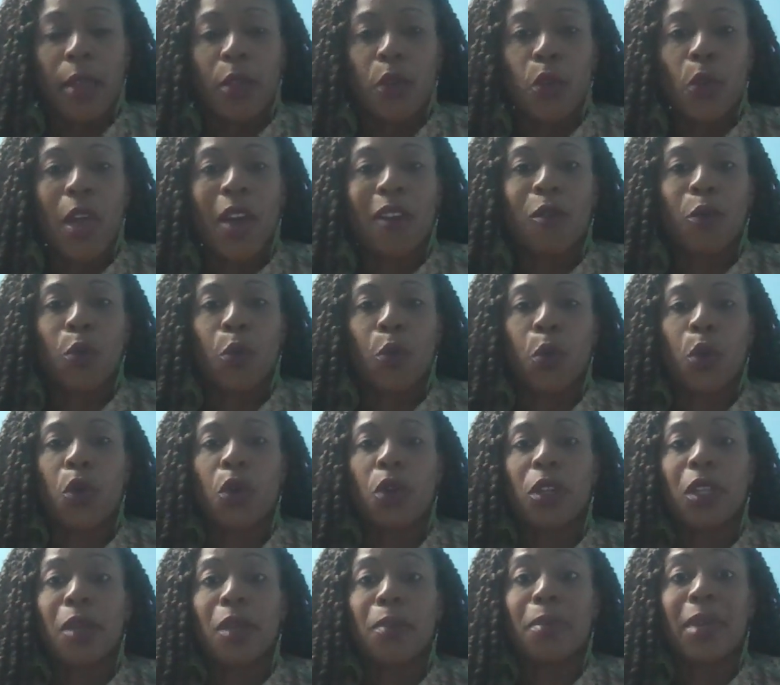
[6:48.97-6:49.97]
You have
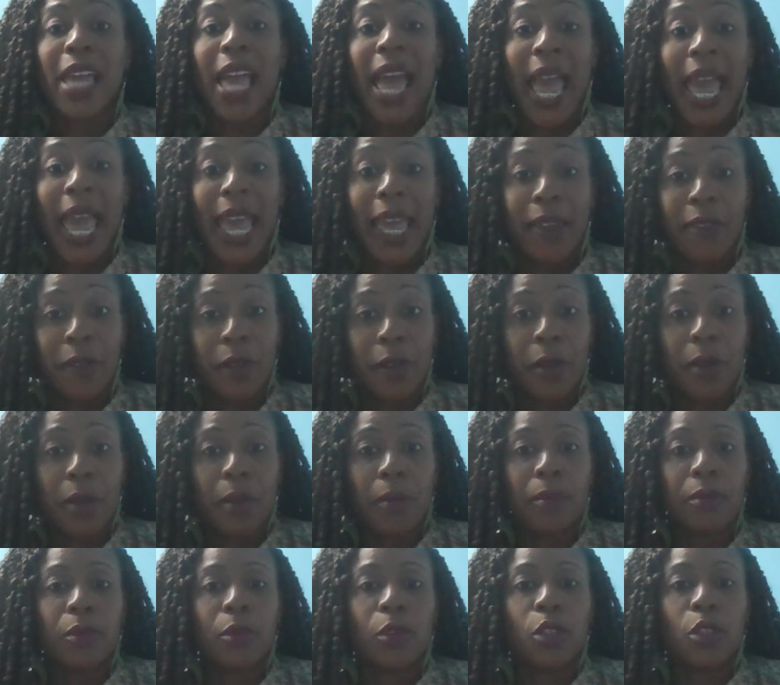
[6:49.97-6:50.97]
worldly behavior,
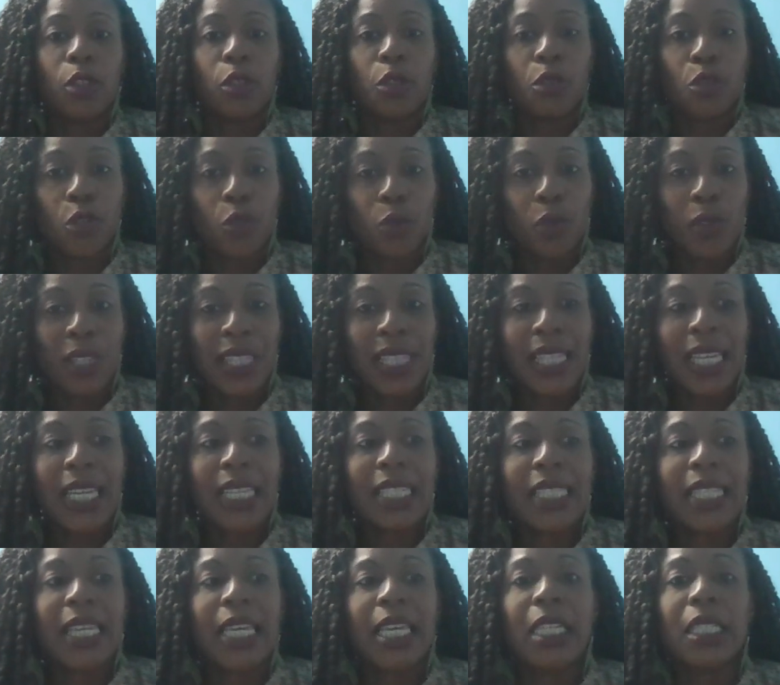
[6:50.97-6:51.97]
so you're doing
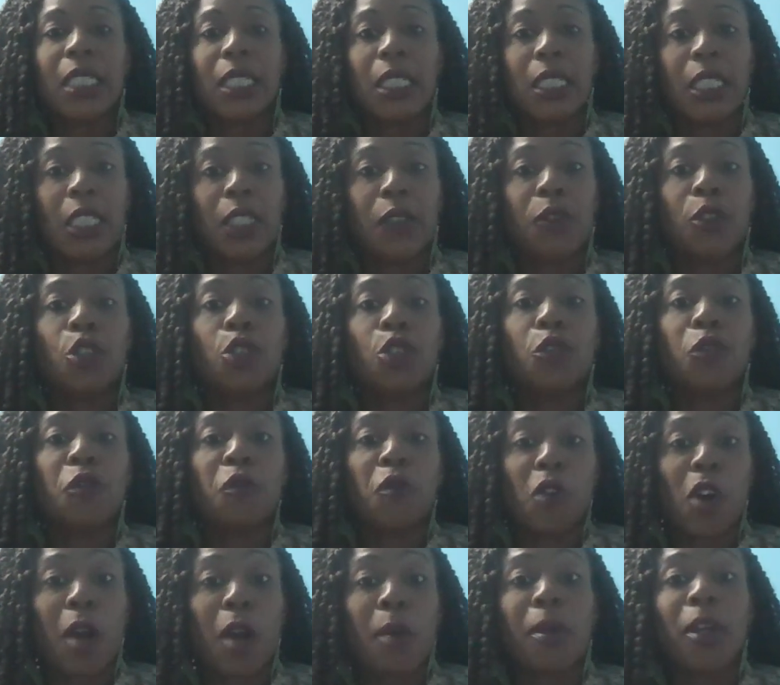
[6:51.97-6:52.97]
things that he delivered you
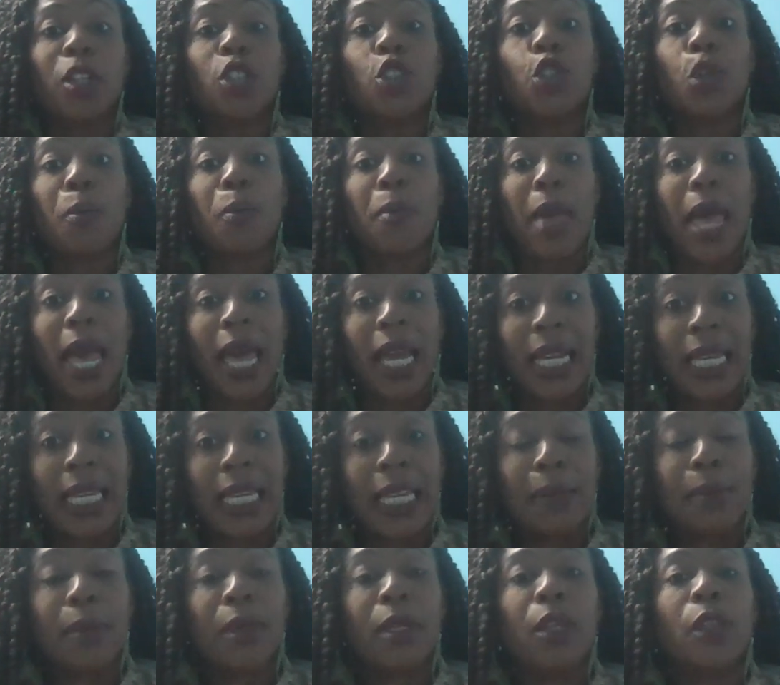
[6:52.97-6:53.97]
from because you're mad at
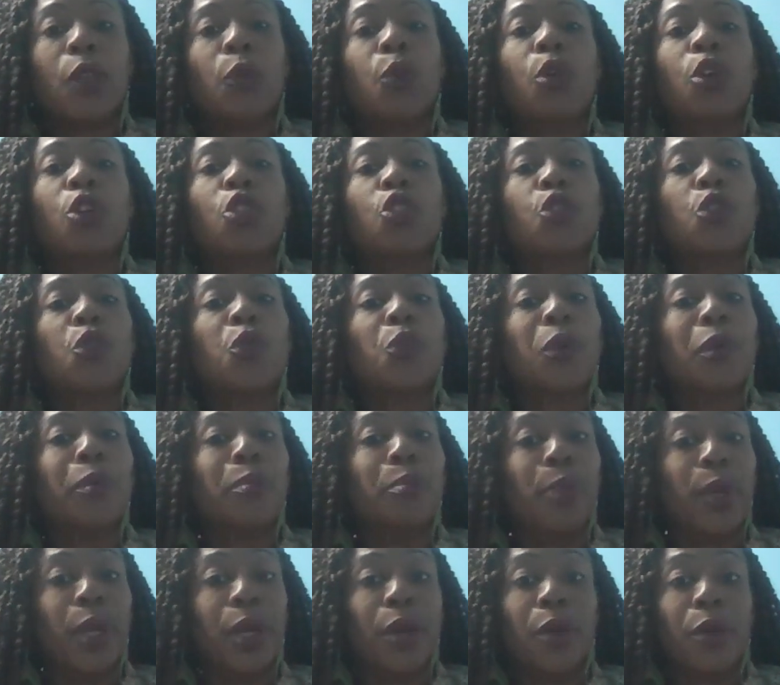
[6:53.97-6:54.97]
him. In other words, you're in
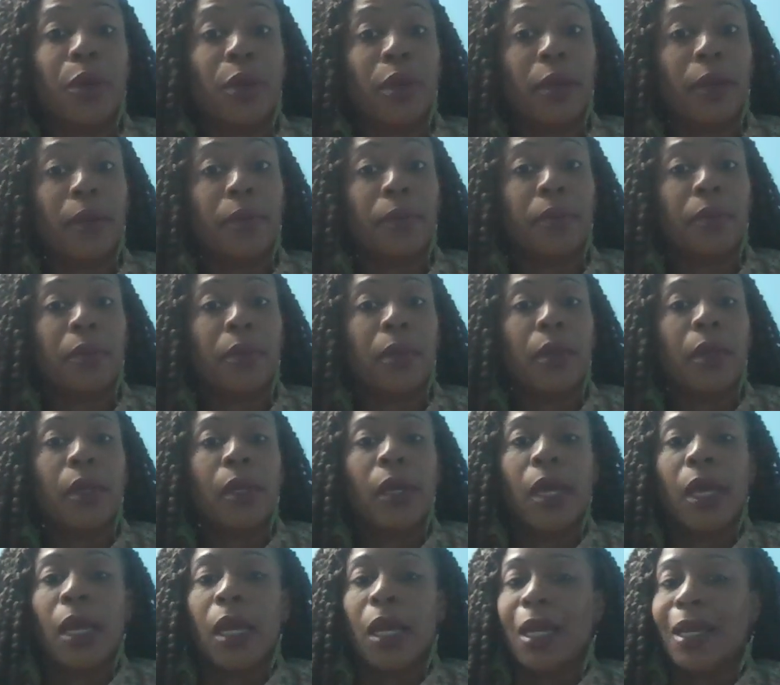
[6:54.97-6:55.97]
rebellion.
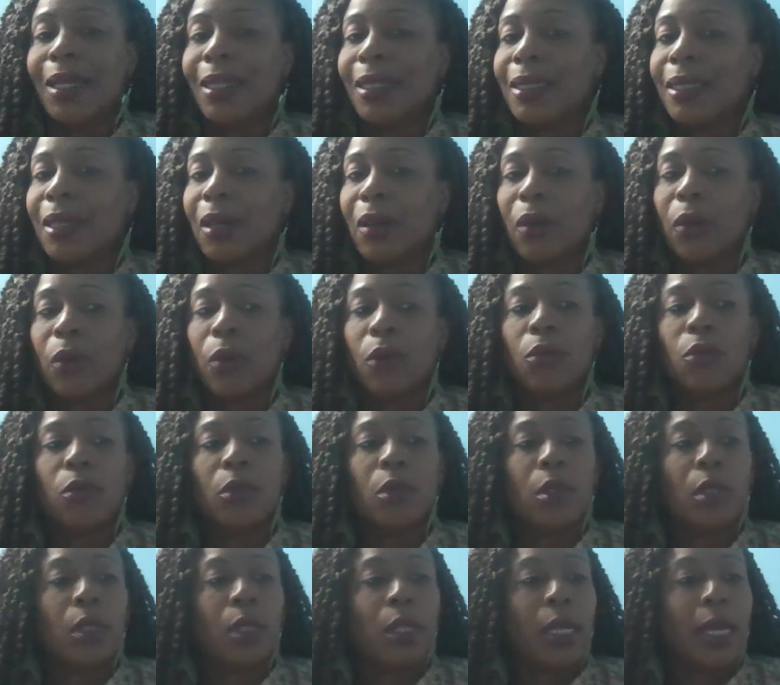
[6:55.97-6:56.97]

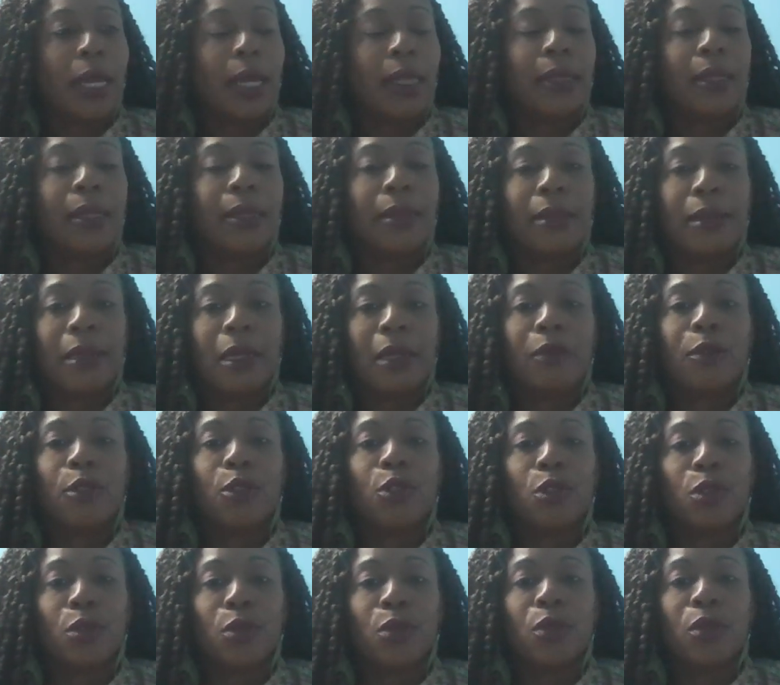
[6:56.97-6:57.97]
Don't let the
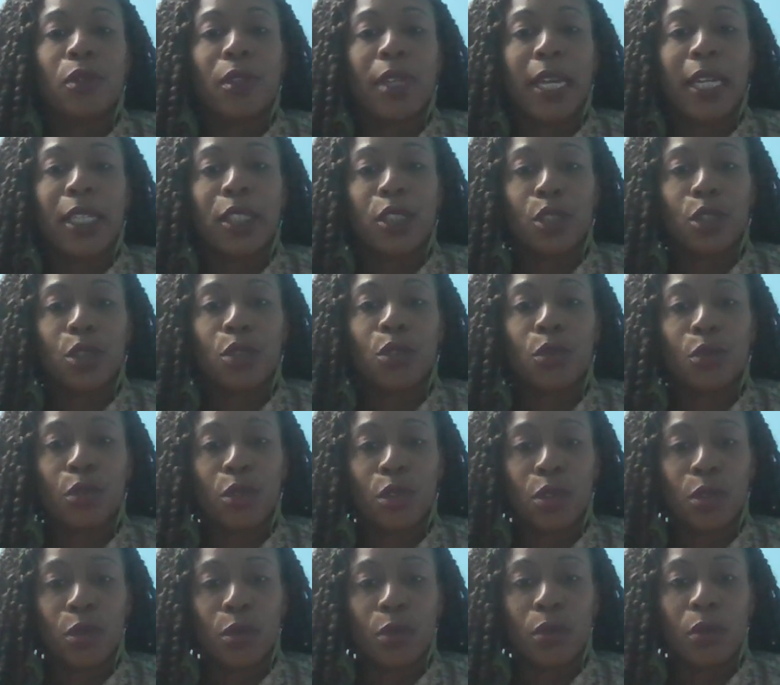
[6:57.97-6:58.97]
devil do that to
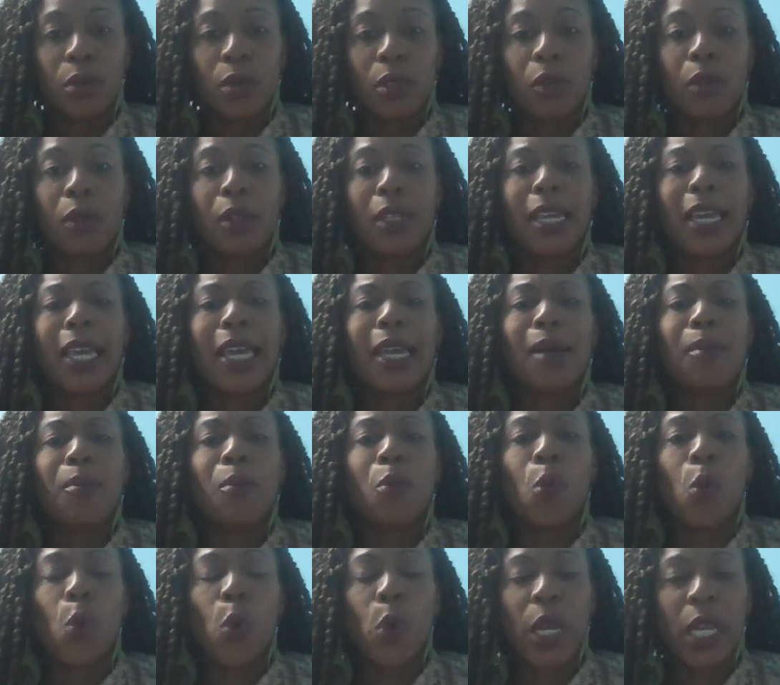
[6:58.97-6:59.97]
you. Don't let
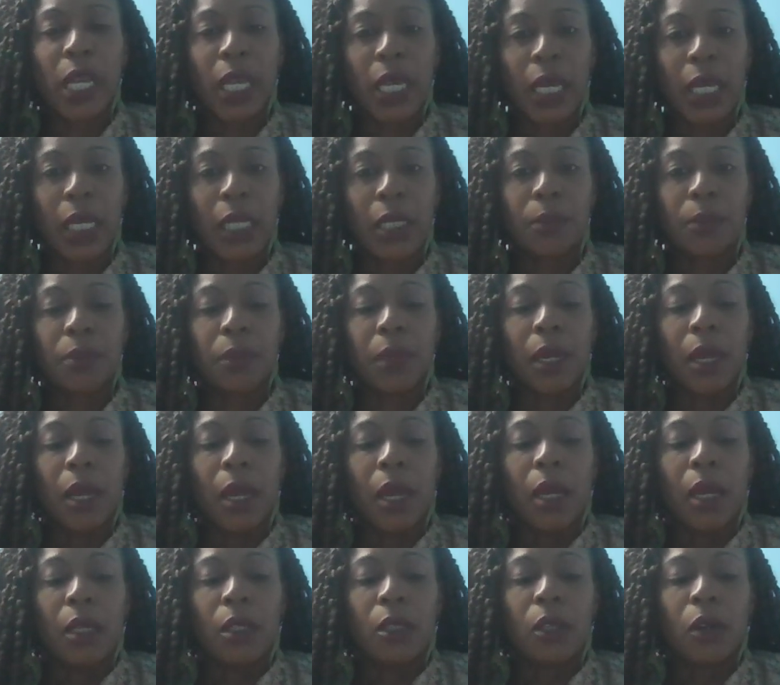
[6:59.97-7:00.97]
him win.
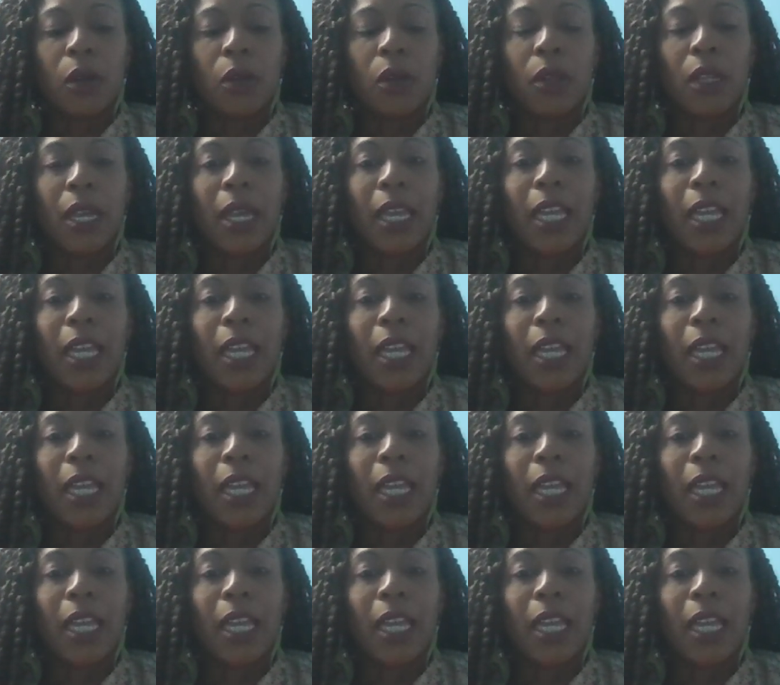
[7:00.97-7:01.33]
Don't